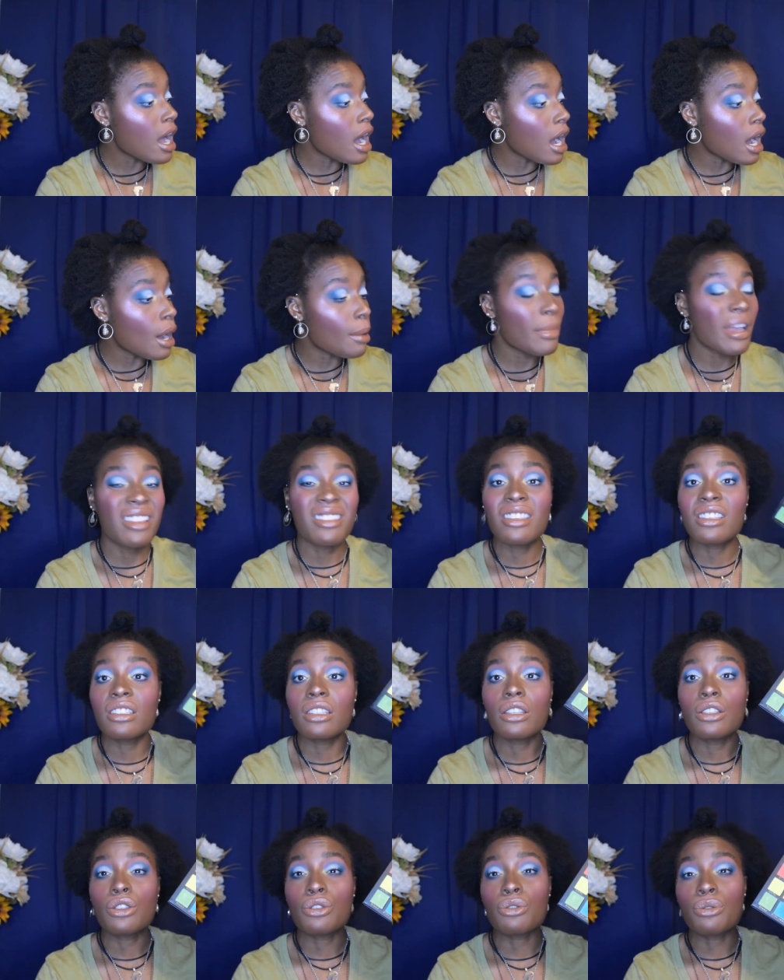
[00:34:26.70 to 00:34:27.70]
um and
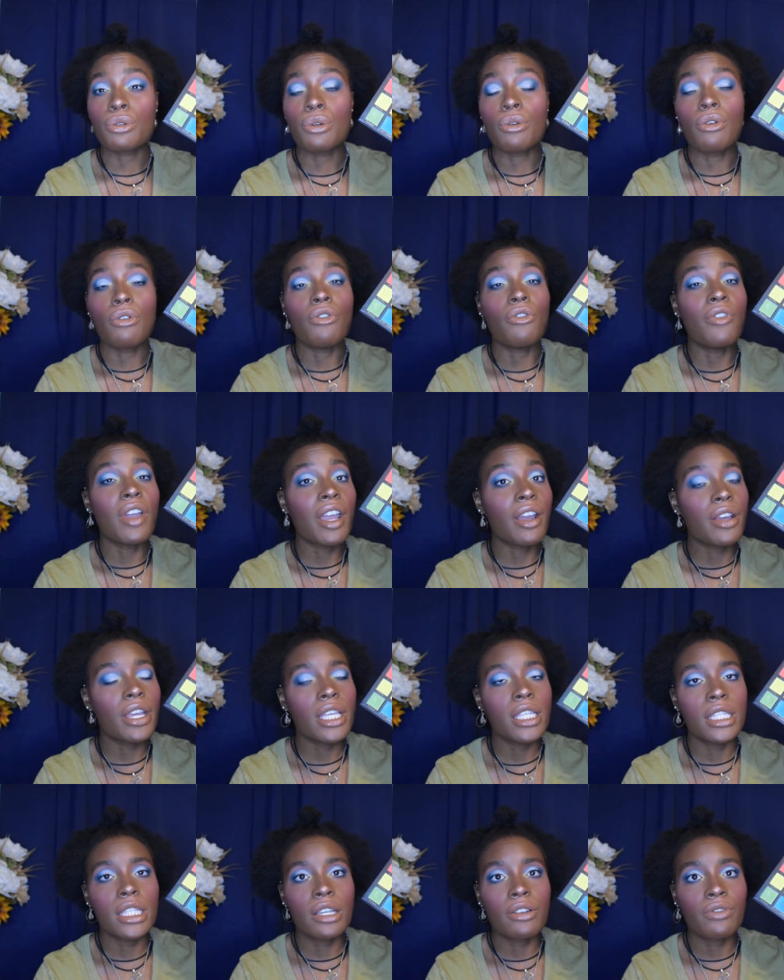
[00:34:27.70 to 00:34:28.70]
this is through
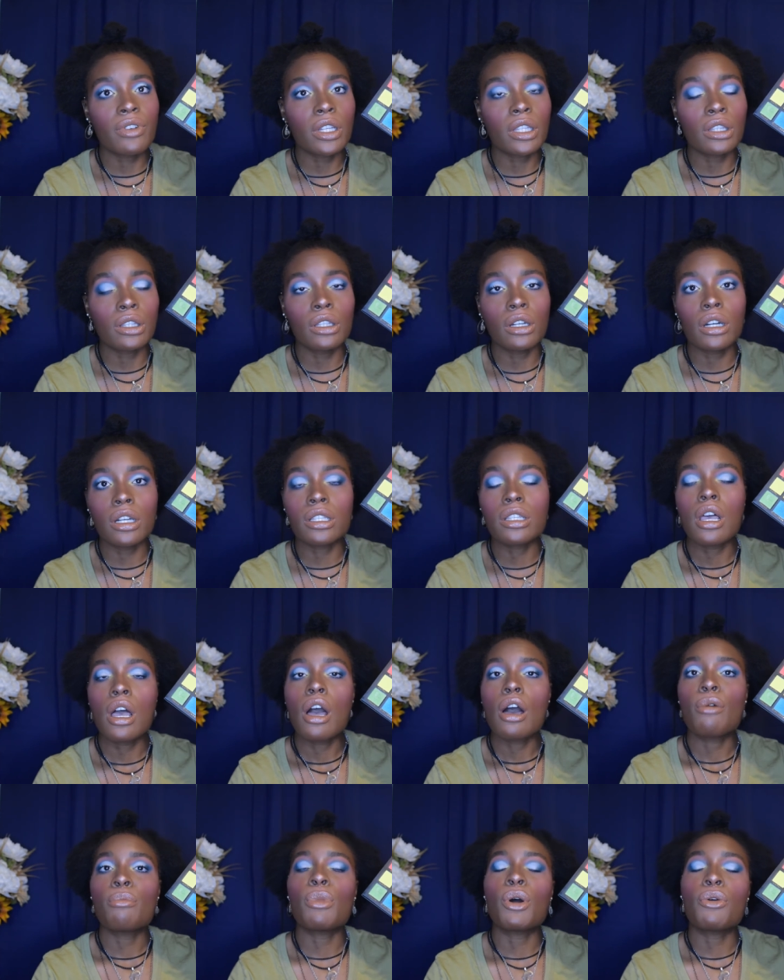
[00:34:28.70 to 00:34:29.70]
various different looks
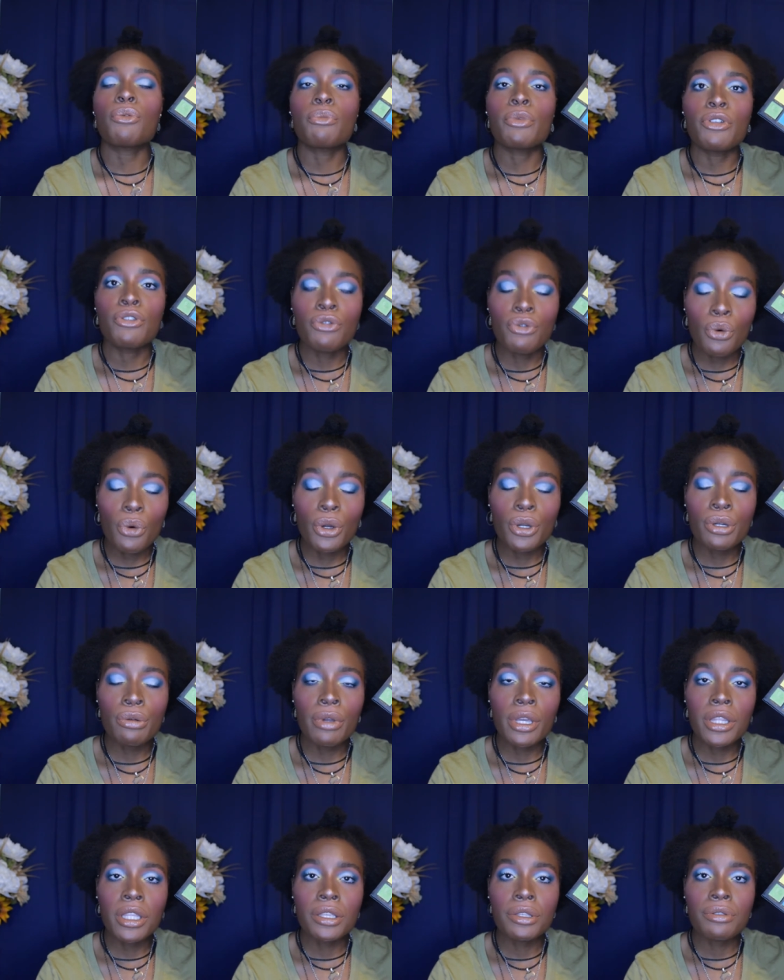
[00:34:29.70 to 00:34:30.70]
both before
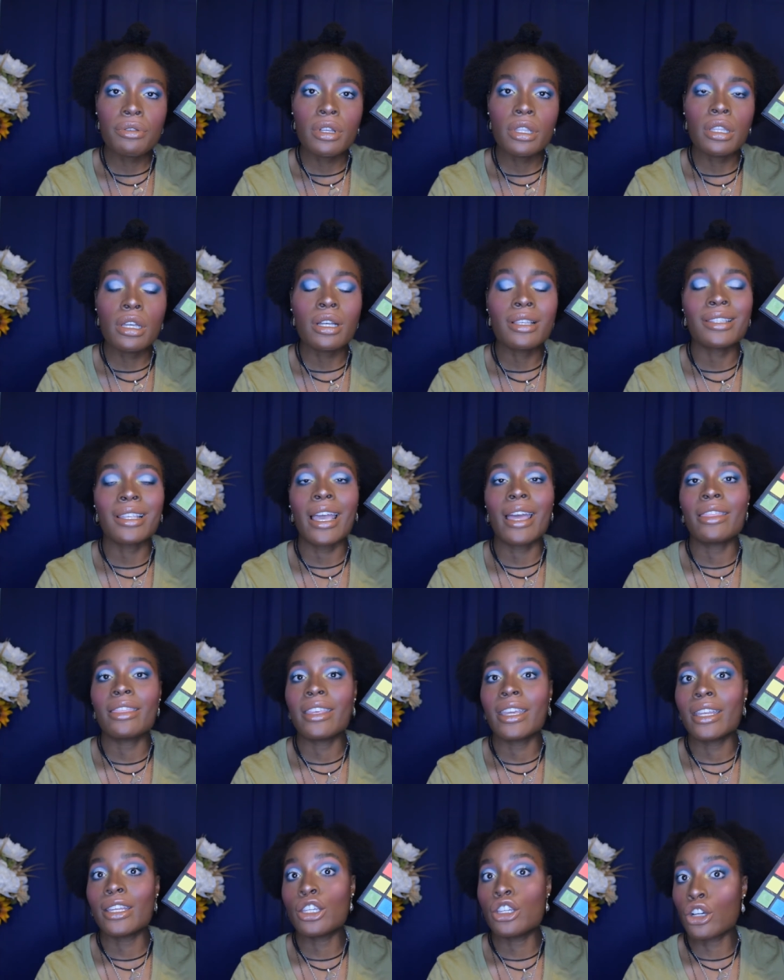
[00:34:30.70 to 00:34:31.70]
doing these three looks and
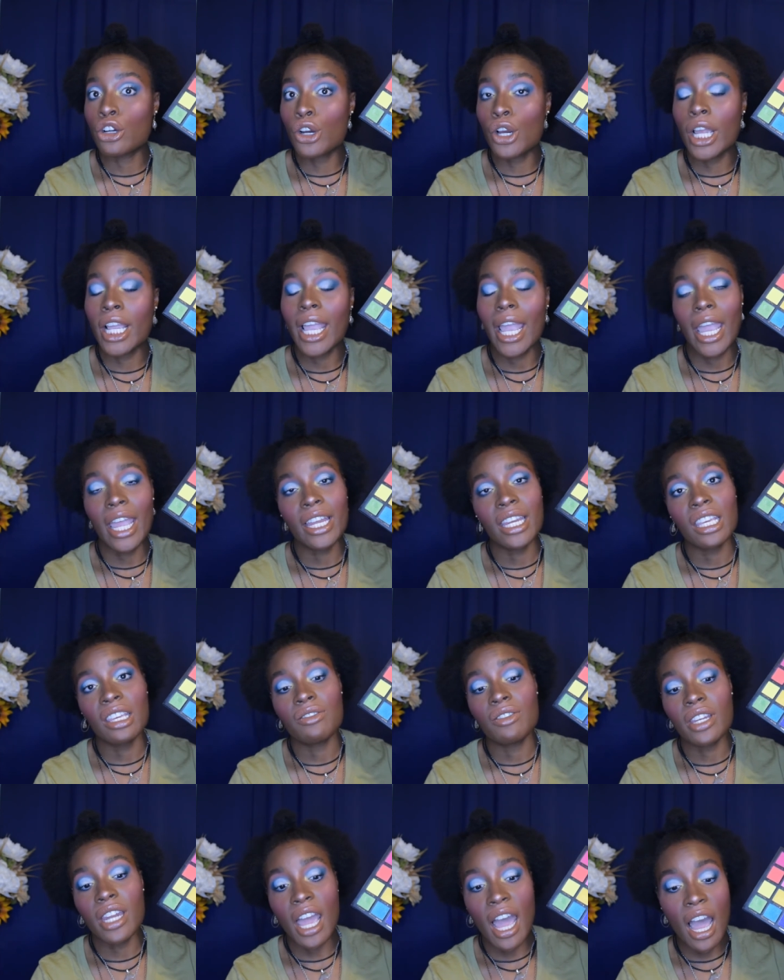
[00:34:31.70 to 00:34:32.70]
then during and
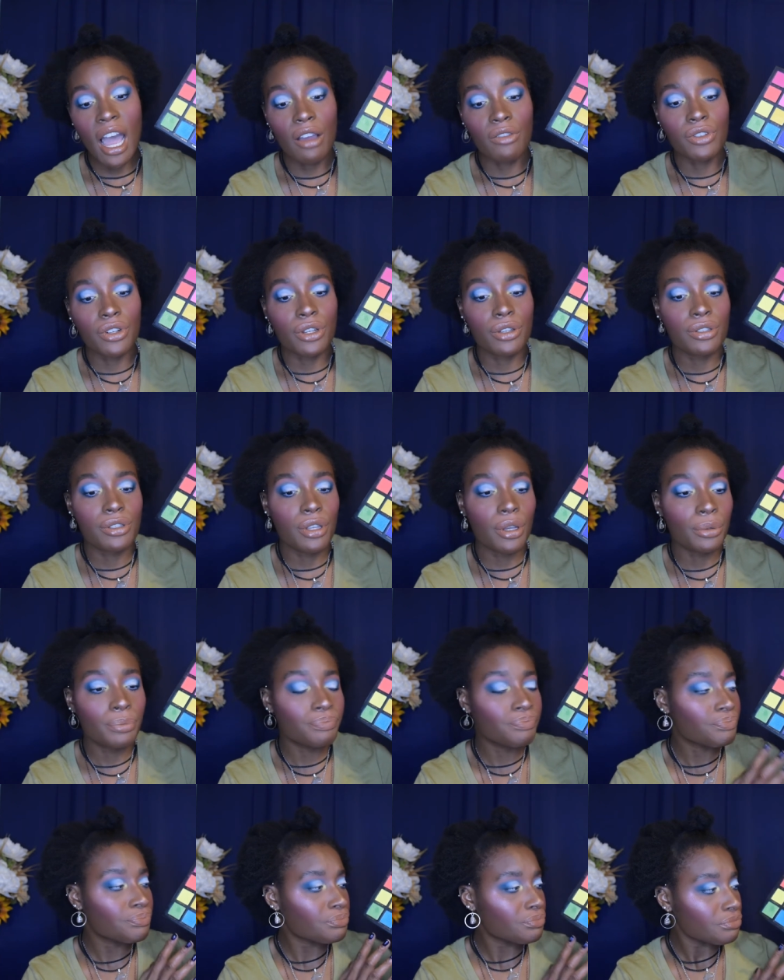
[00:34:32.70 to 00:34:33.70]
even after so
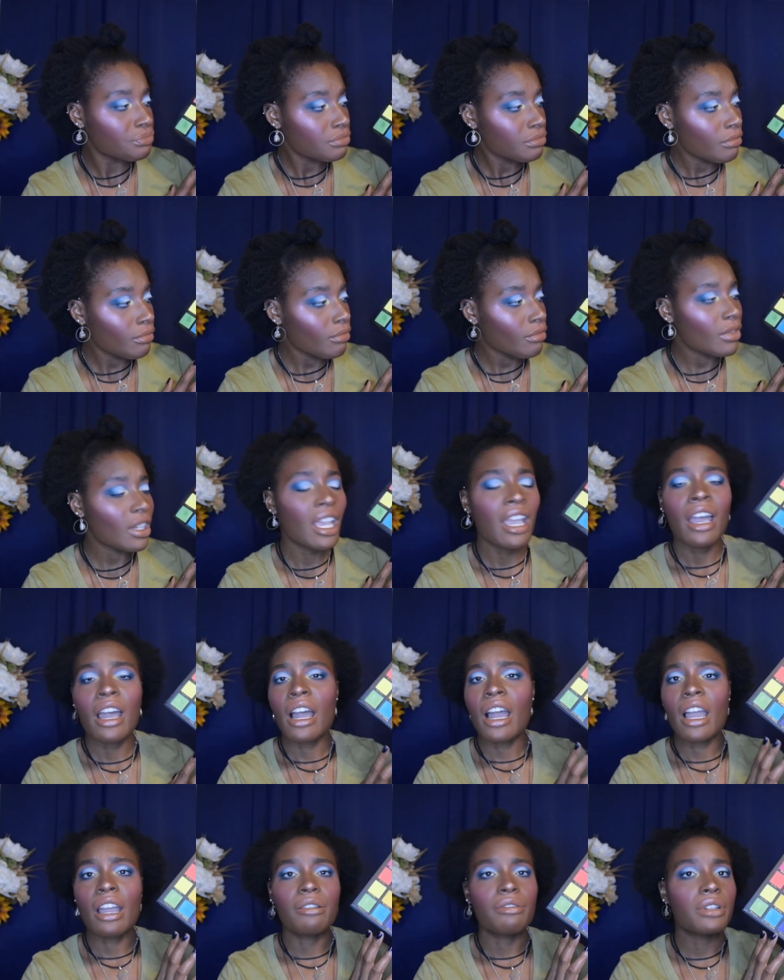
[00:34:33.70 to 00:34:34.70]

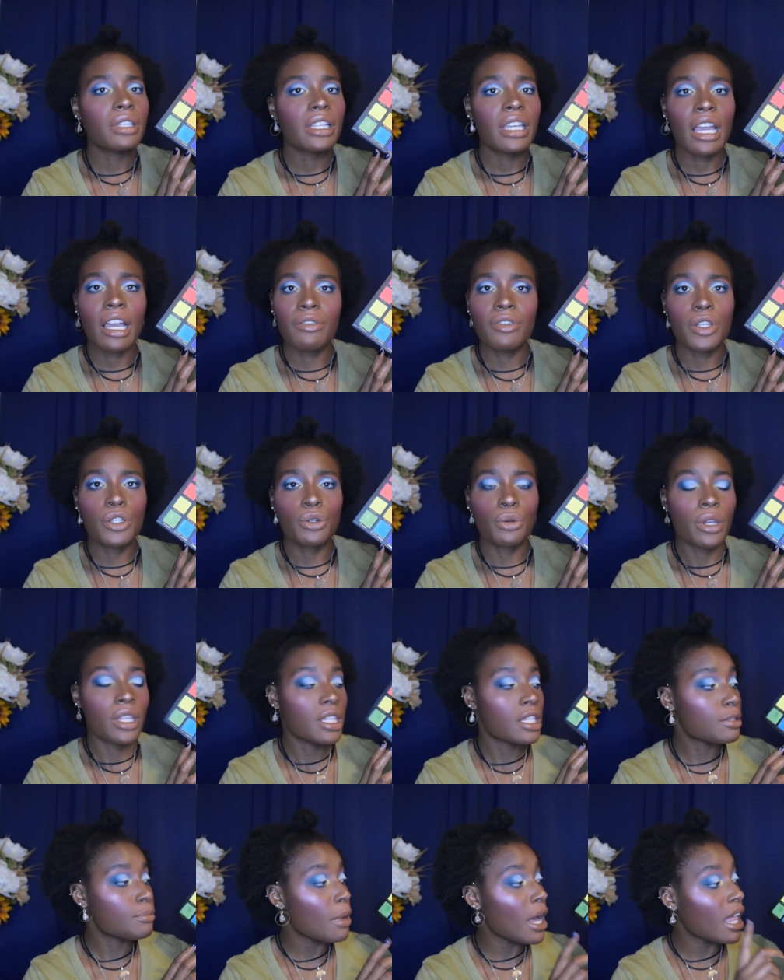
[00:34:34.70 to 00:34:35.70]
I really have enjoyed
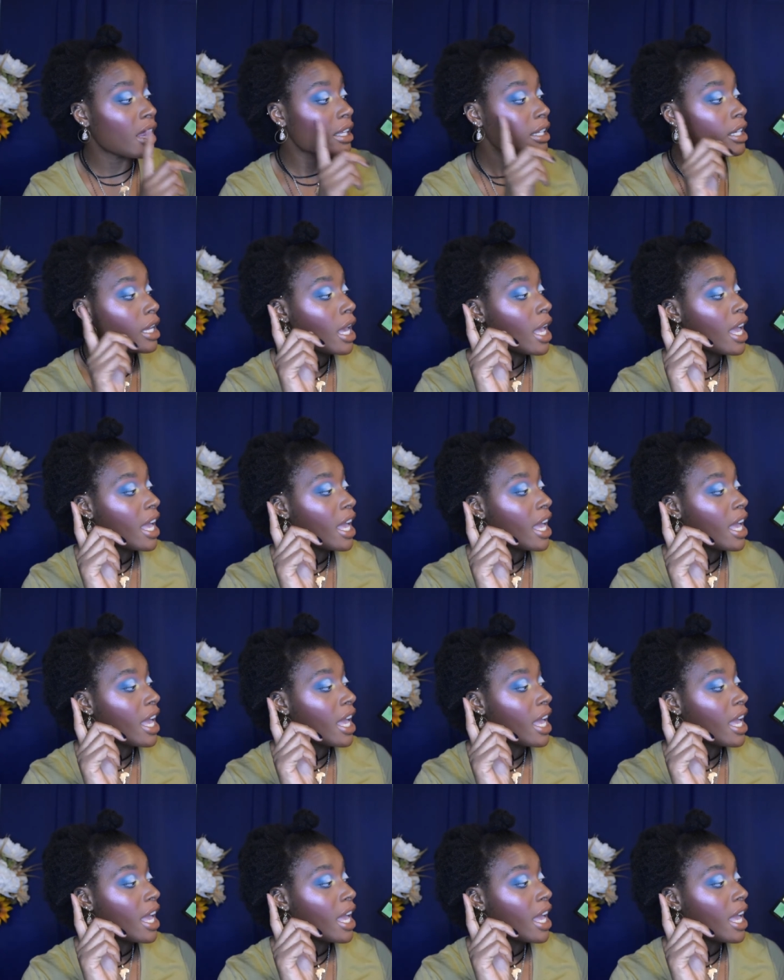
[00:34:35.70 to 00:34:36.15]
this palette.